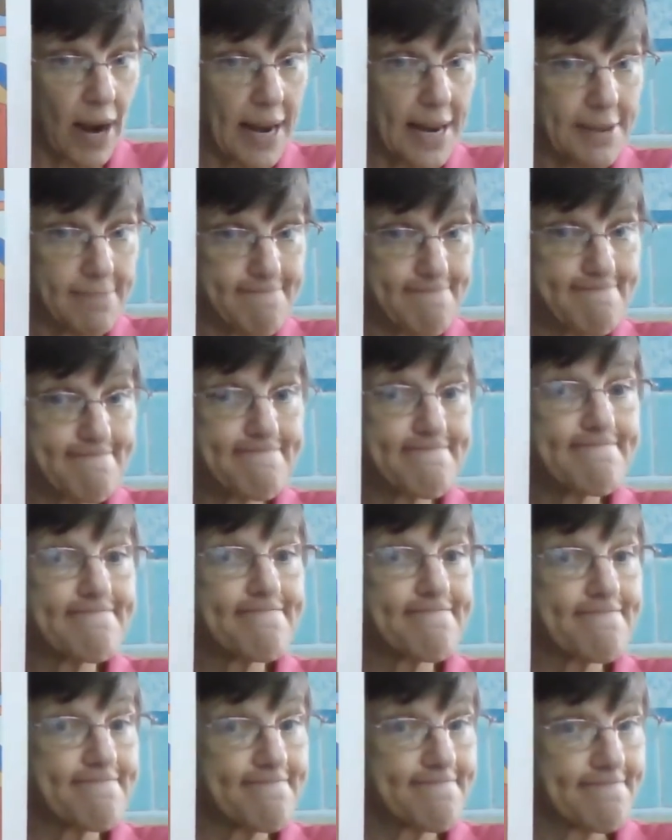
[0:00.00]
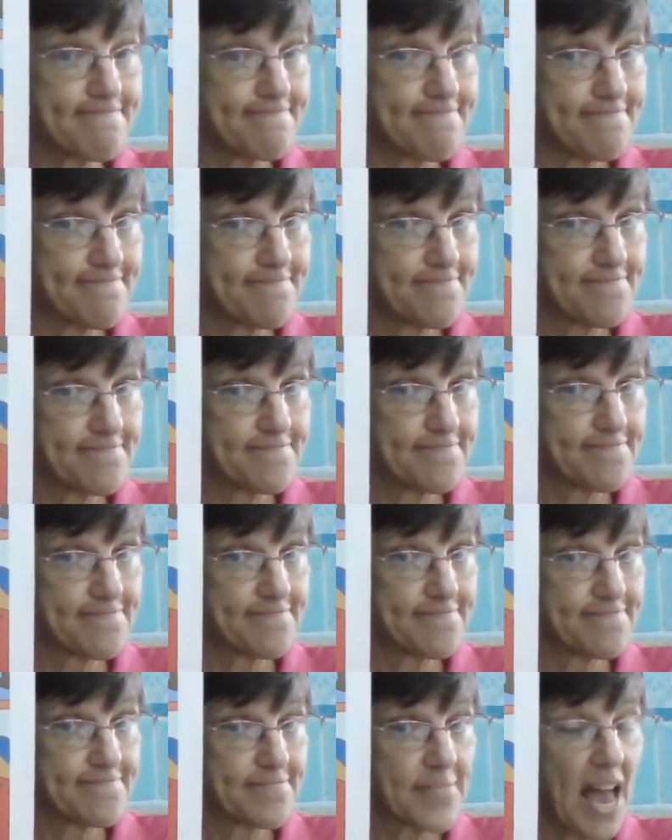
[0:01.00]
right? Mm -hmm.
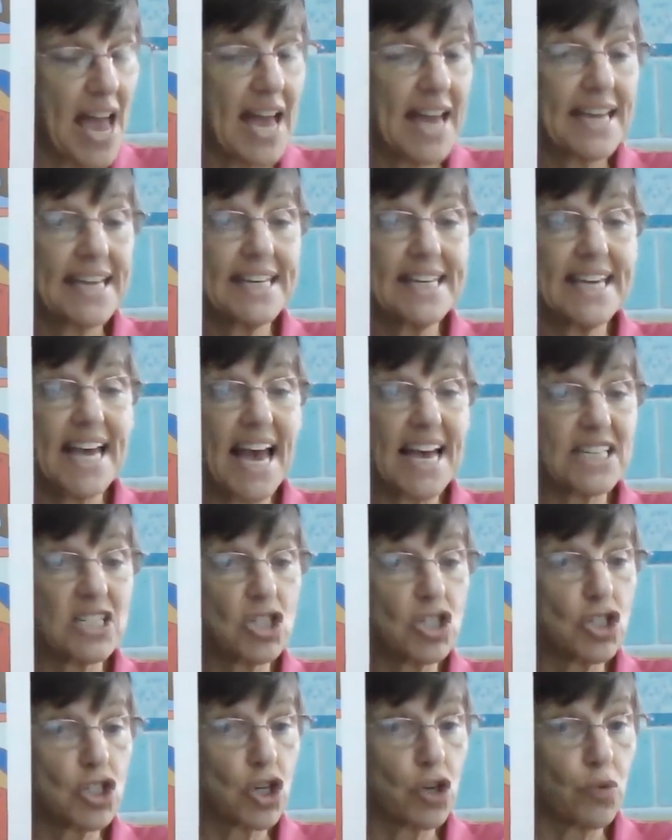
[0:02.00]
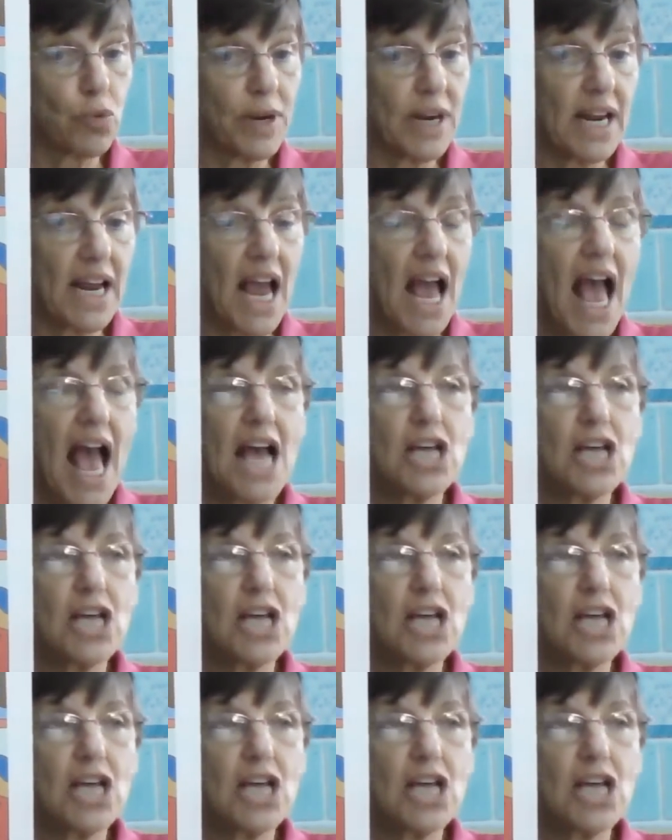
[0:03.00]
Yes, siree.